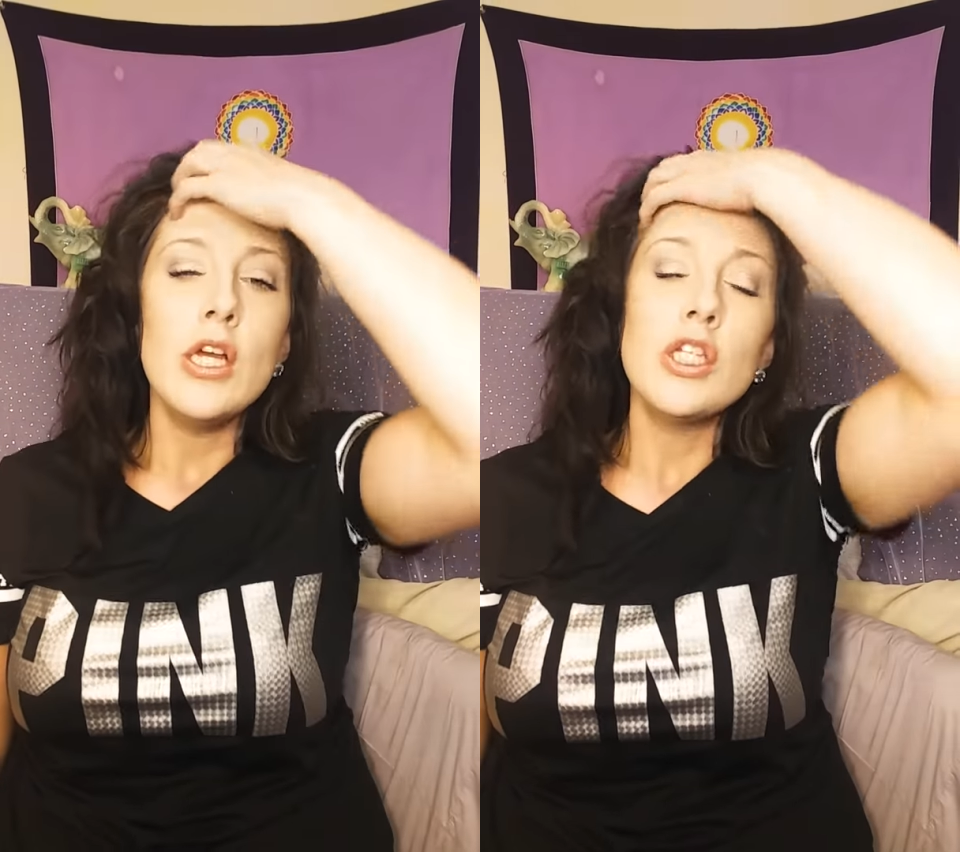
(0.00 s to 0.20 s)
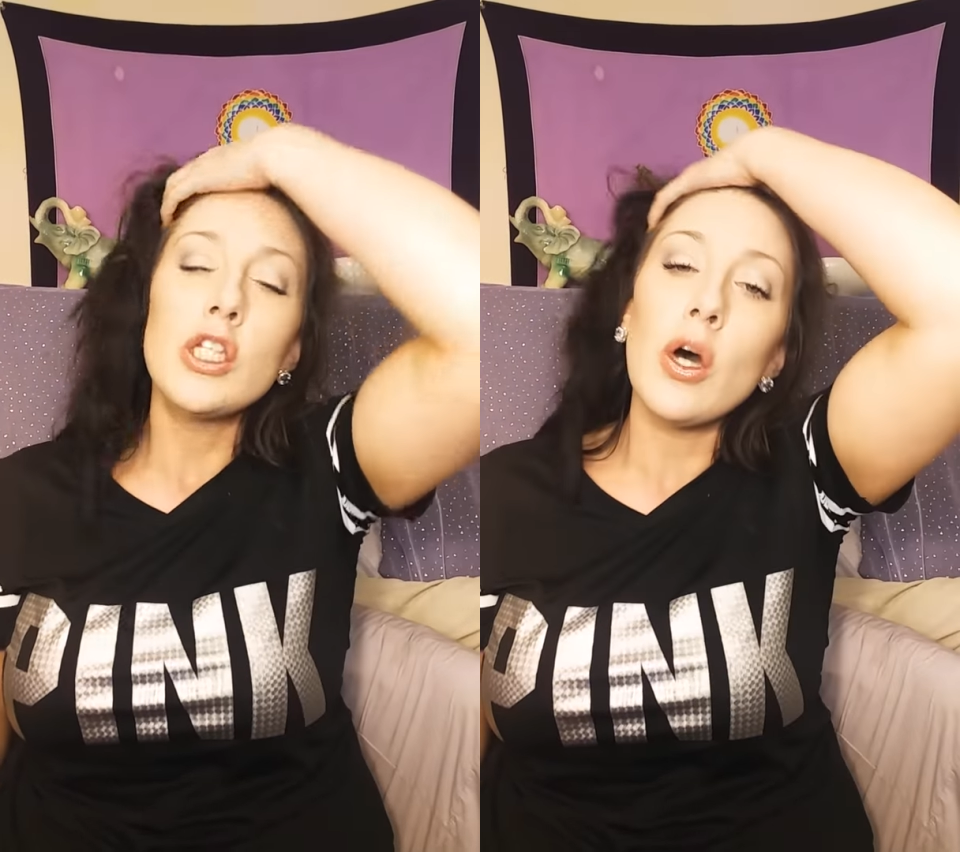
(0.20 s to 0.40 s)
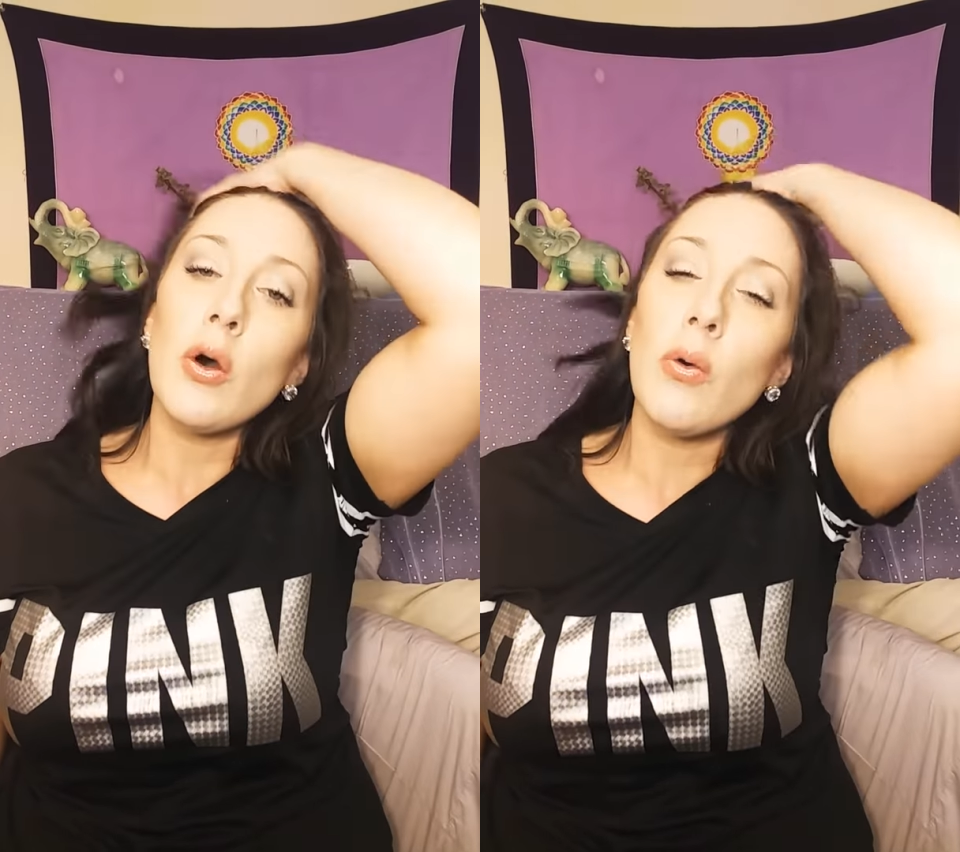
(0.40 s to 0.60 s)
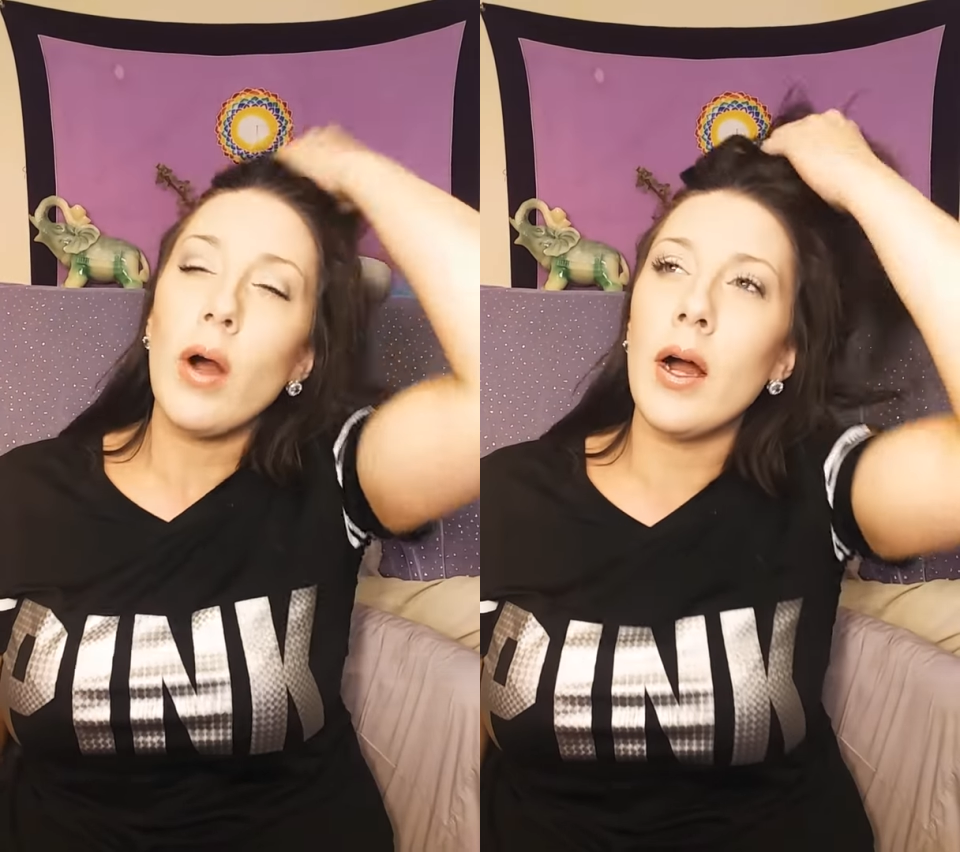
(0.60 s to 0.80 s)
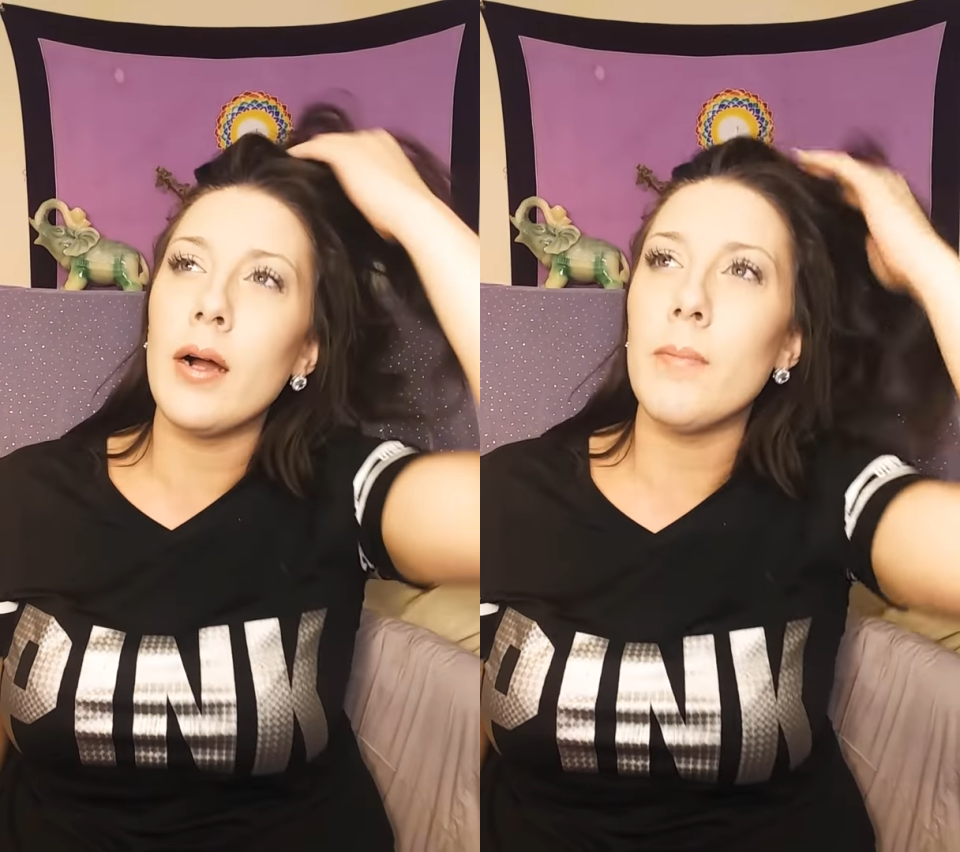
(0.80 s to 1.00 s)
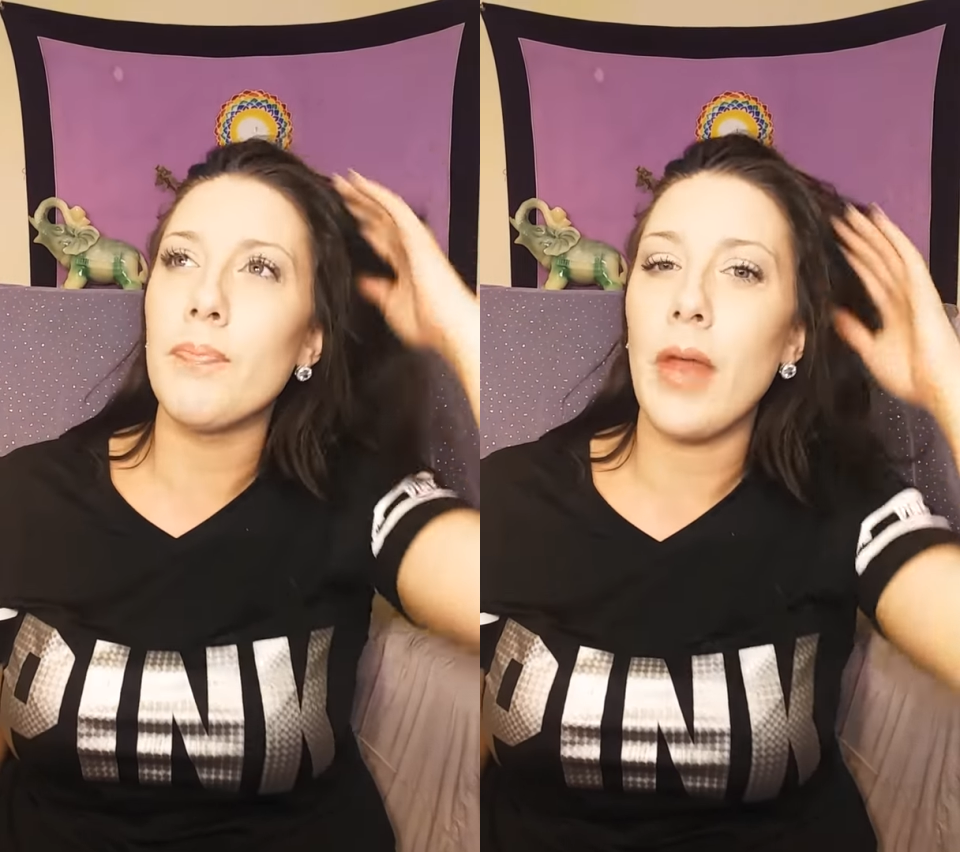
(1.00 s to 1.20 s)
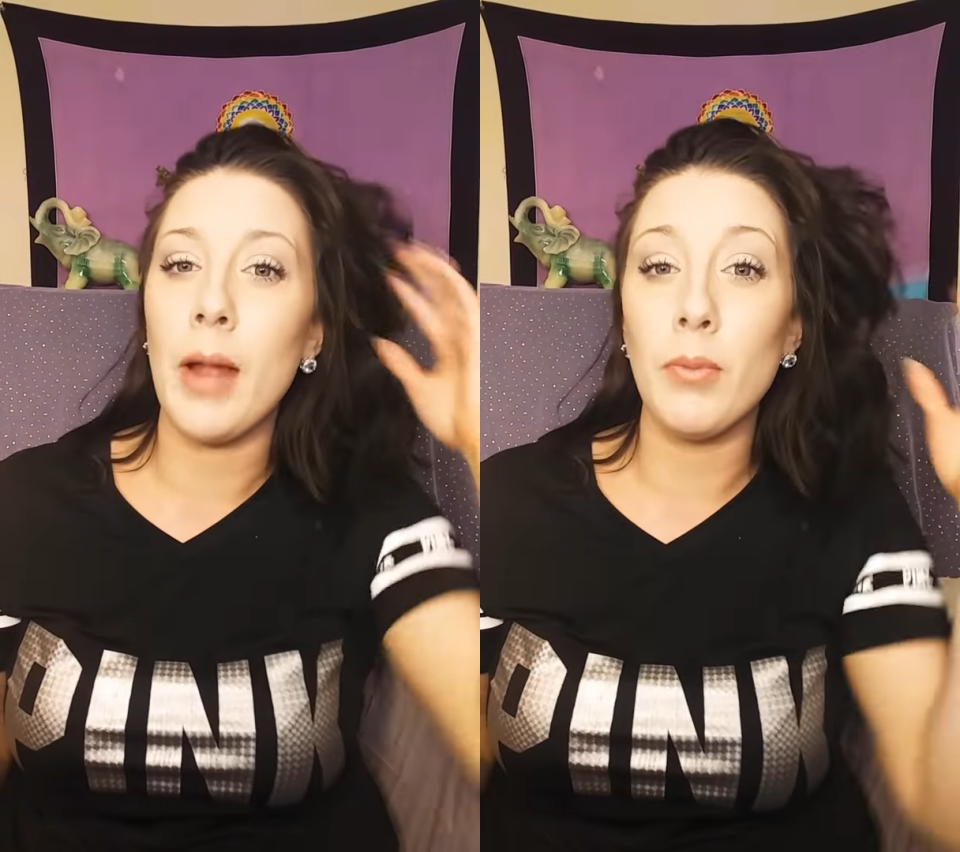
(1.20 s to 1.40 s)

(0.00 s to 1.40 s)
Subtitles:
So I'm